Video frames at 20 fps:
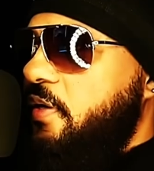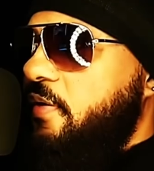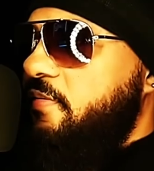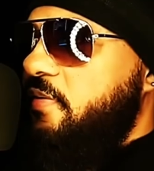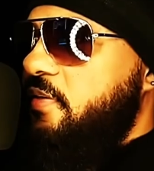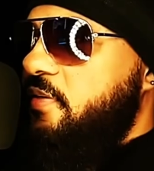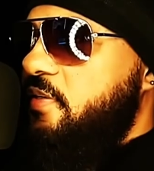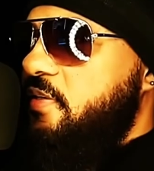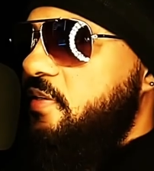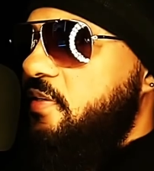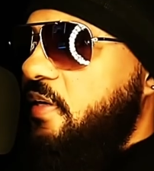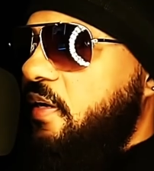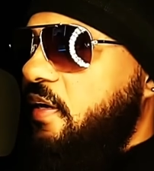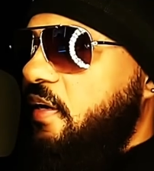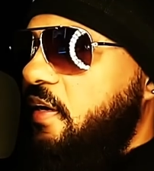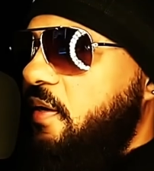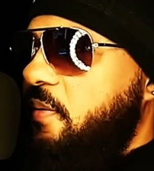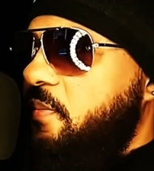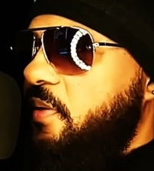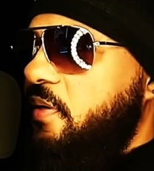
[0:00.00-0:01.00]
of the
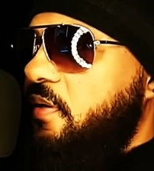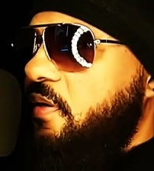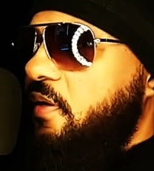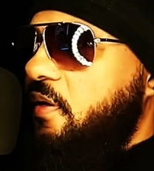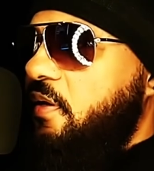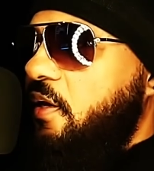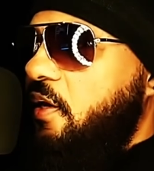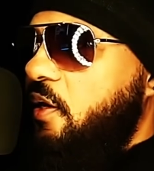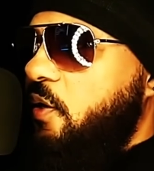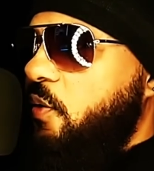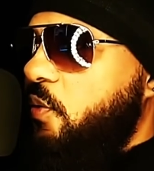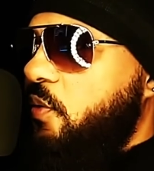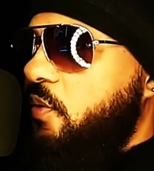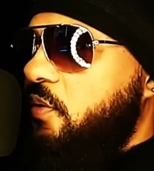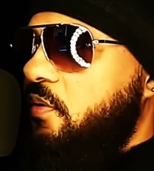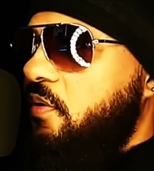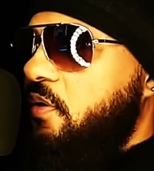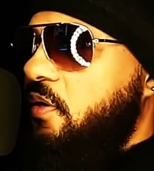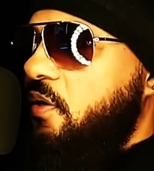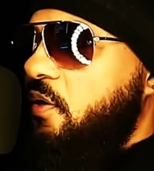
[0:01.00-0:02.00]
same
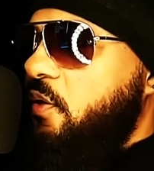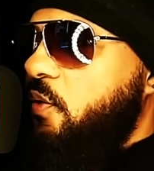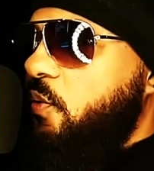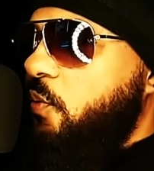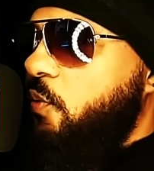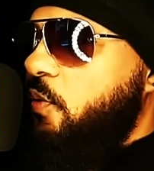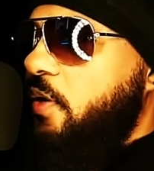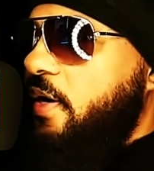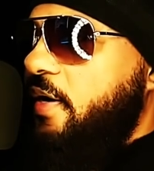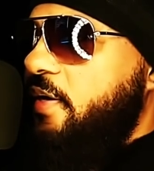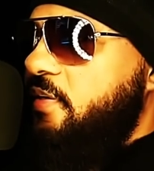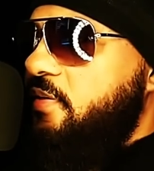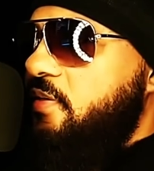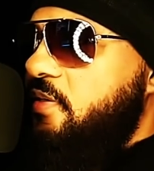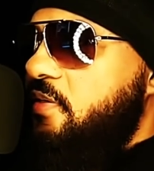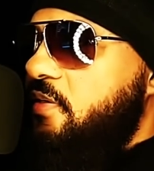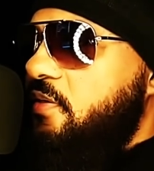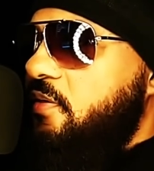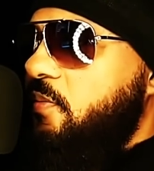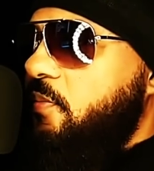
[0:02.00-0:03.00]
equal
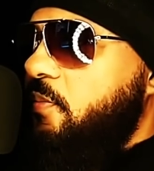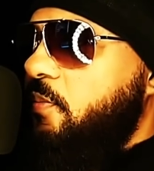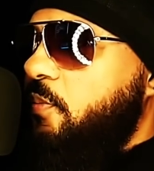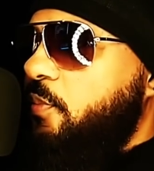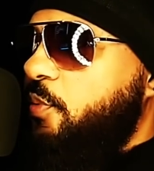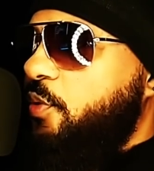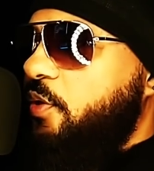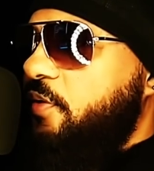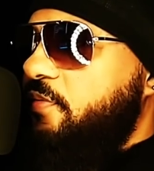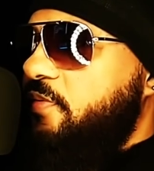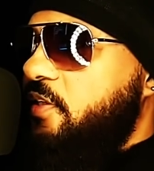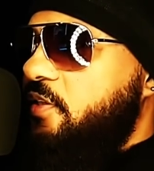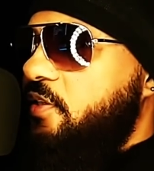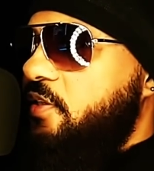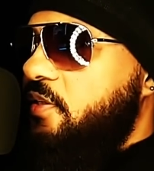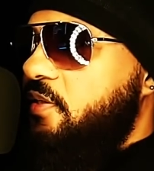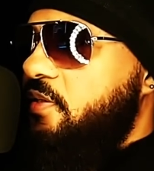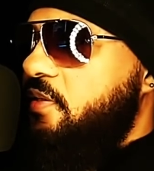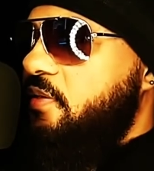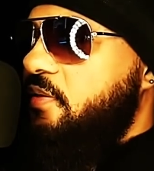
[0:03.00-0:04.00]
rights,
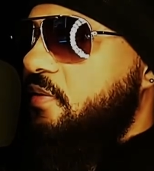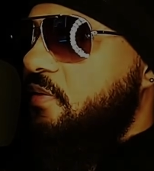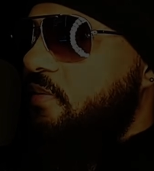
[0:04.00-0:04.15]
privileges,